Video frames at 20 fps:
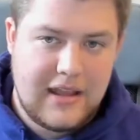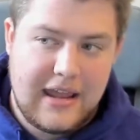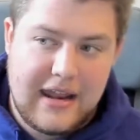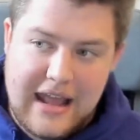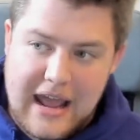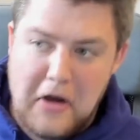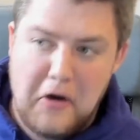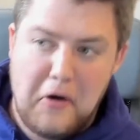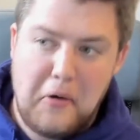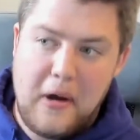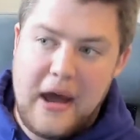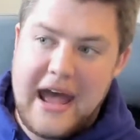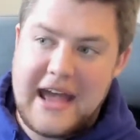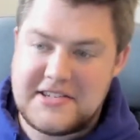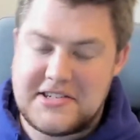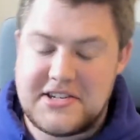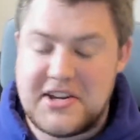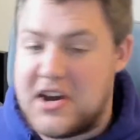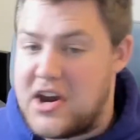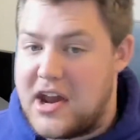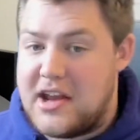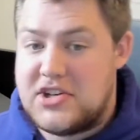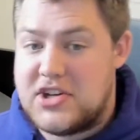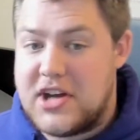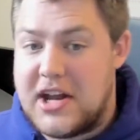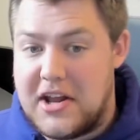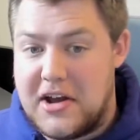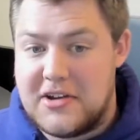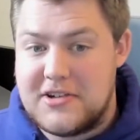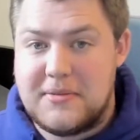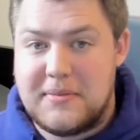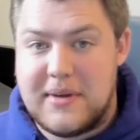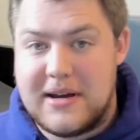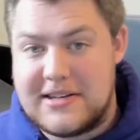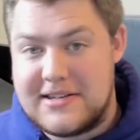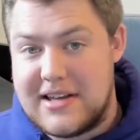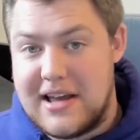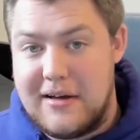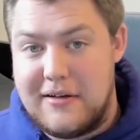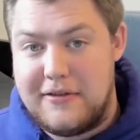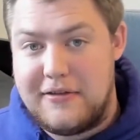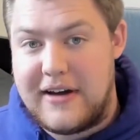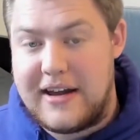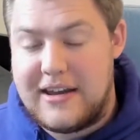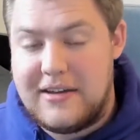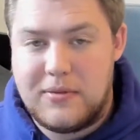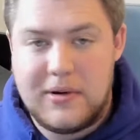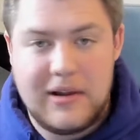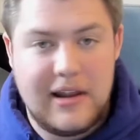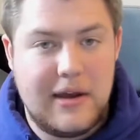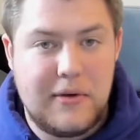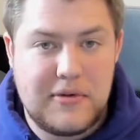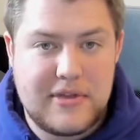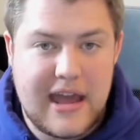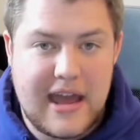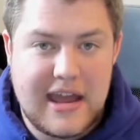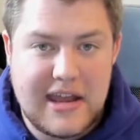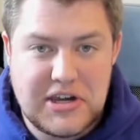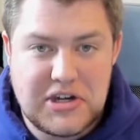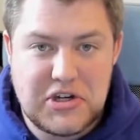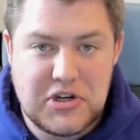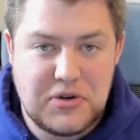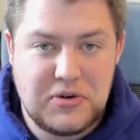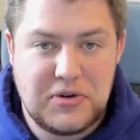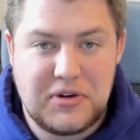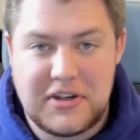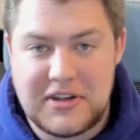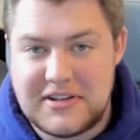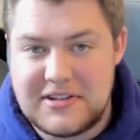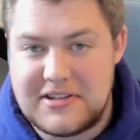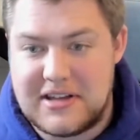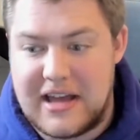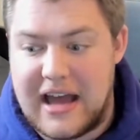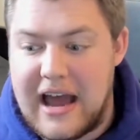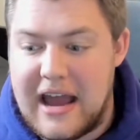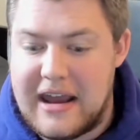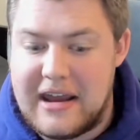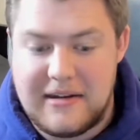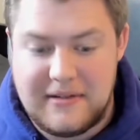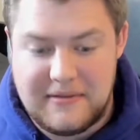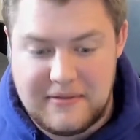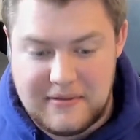Now, as a shiny hunter myself, I can relate with that issue because I